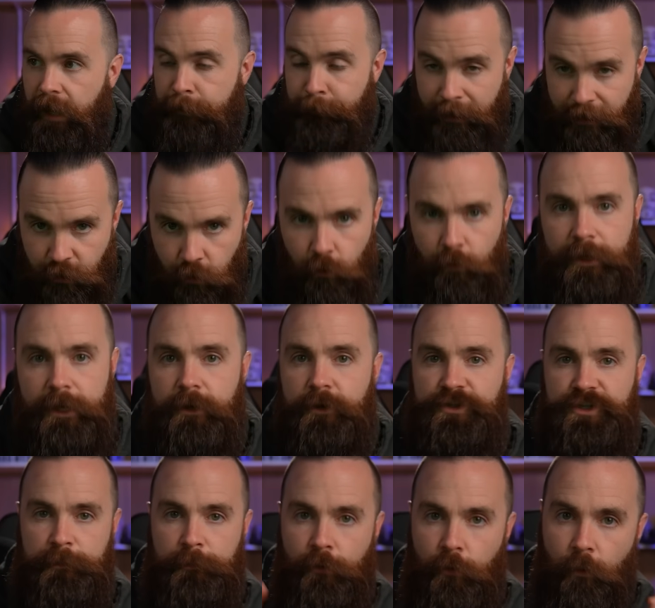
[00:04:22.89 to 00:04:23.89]
And my goal here
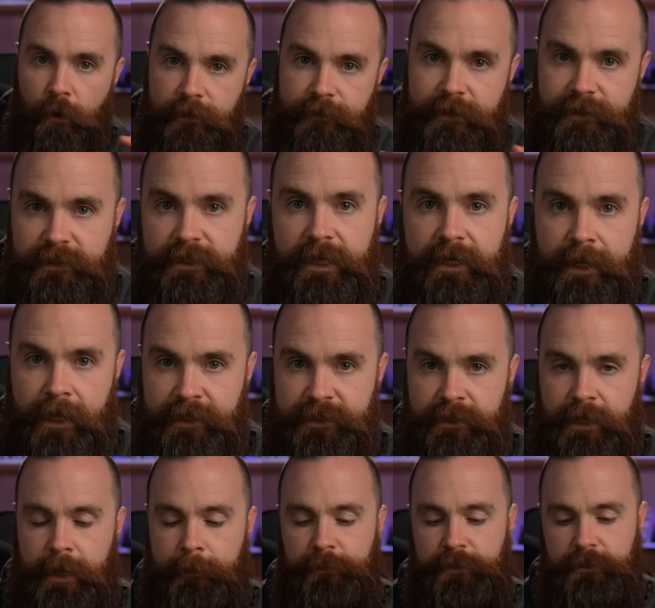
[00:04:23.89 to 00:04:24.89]
is to point this DNS
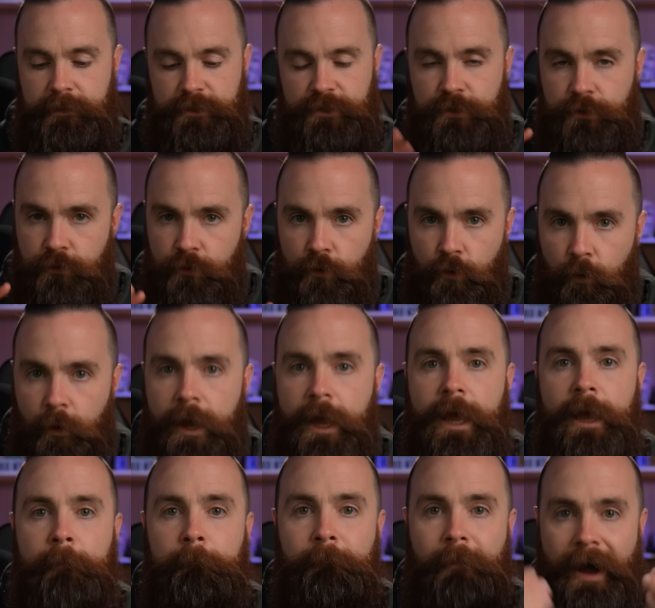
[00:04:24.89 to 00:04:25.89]
name to
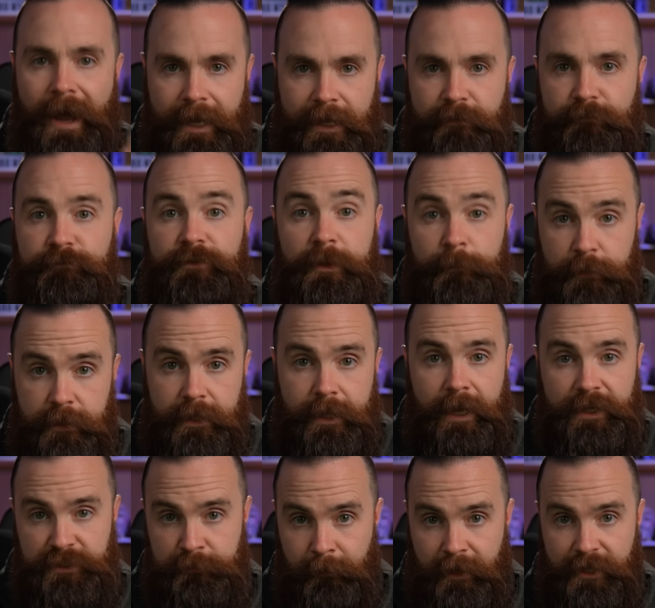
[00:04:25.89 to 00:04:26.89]
my
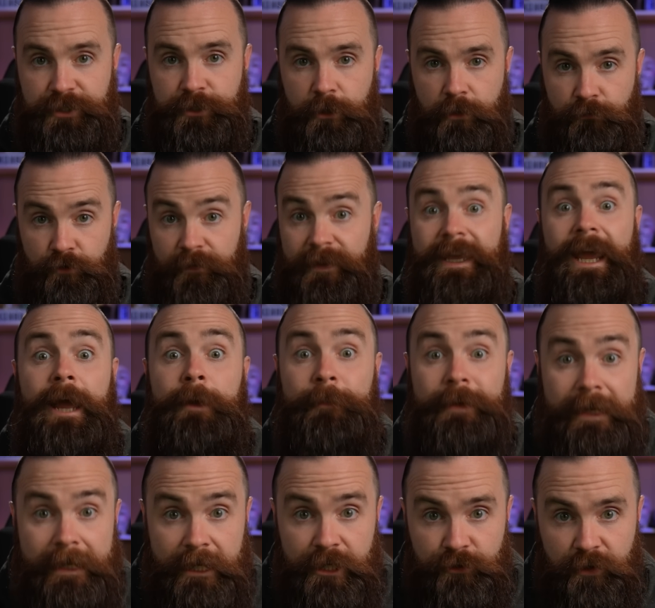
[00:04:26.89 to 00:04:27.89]
VPS, my server, the
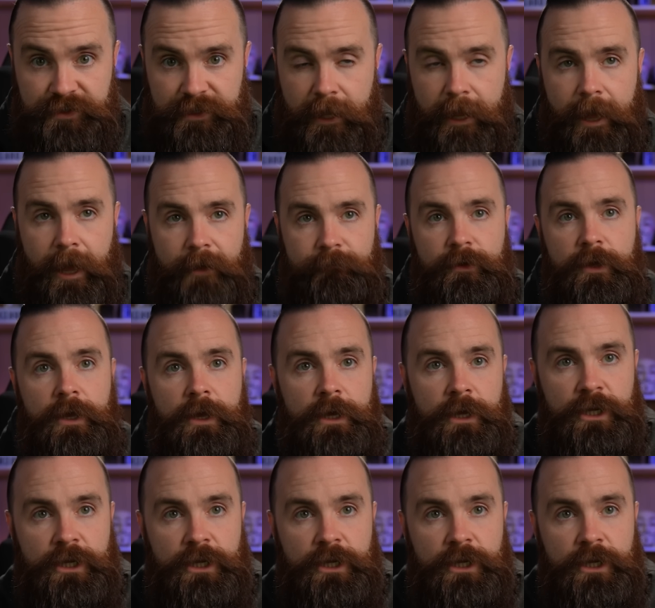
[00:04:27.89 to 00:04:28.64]
IP address I have.